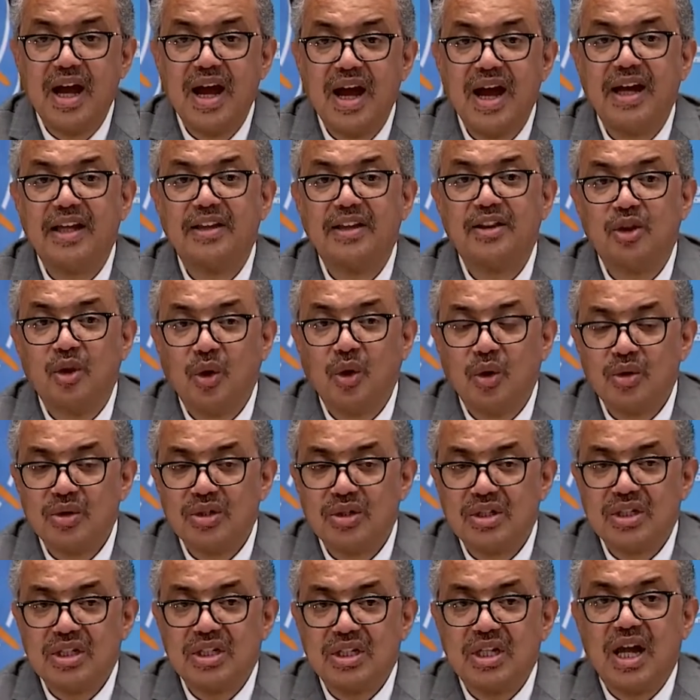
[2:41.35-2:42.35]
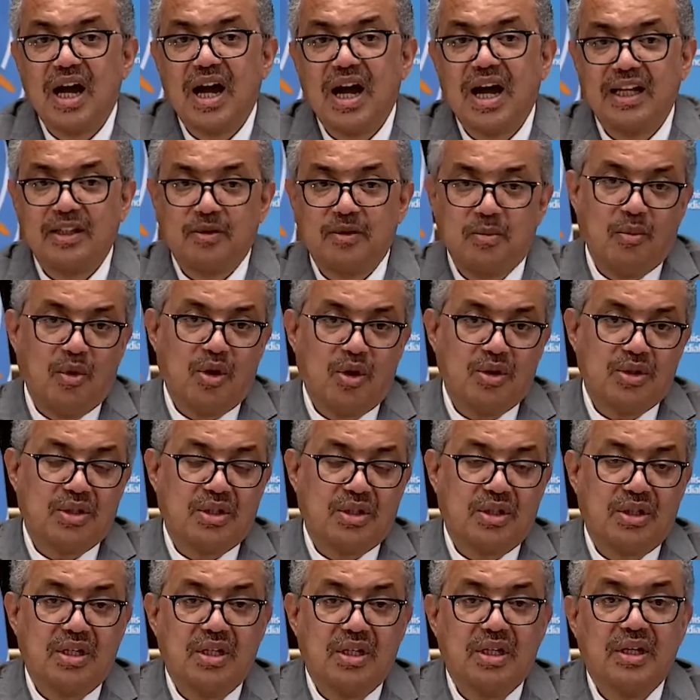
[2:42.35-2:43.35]
and those at
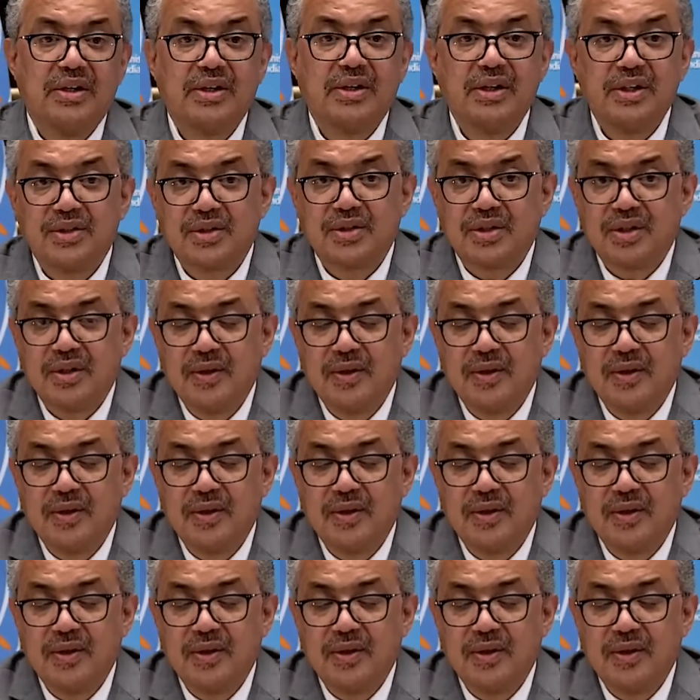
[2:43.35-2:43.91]
most risk,